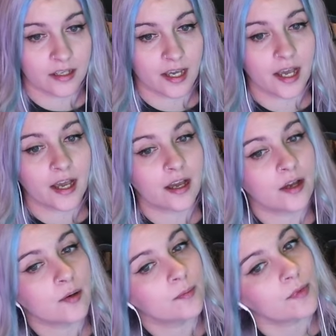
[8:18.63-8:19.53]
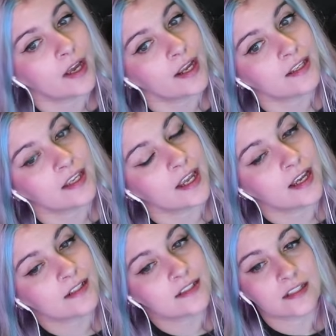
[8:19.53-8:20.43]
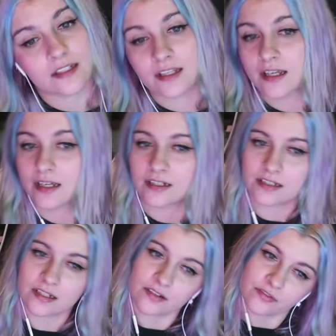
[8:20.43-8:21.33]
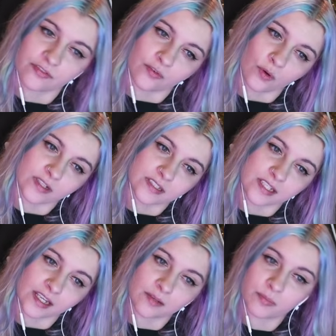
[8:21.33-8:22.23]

I can't get 14,